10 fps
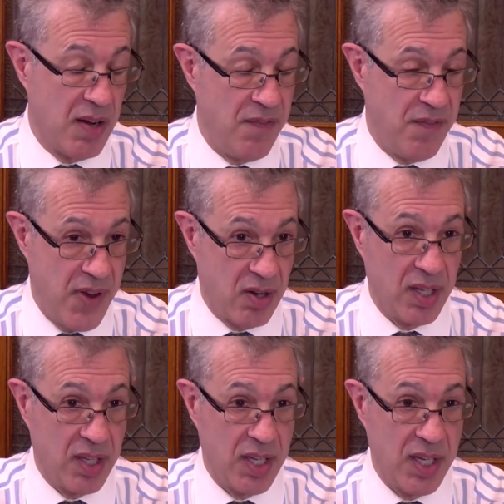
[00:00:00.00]

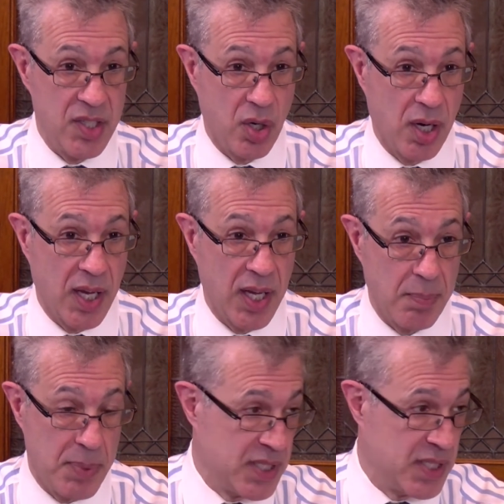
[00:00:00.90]
unfairly
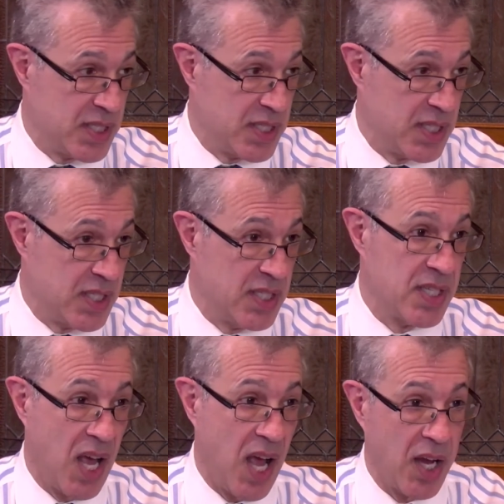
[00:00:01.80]
targeting businesses
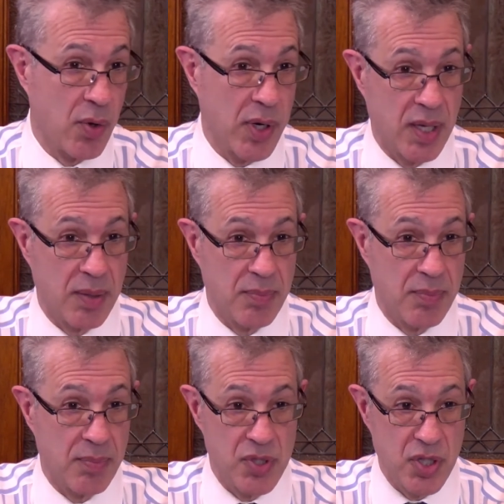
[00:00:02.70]
in higher
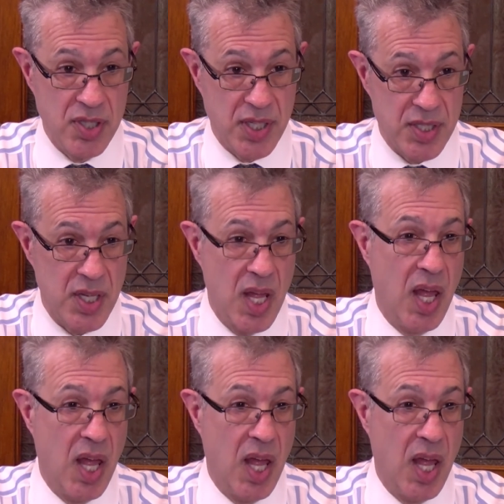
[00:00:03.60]
income New Jerseyans.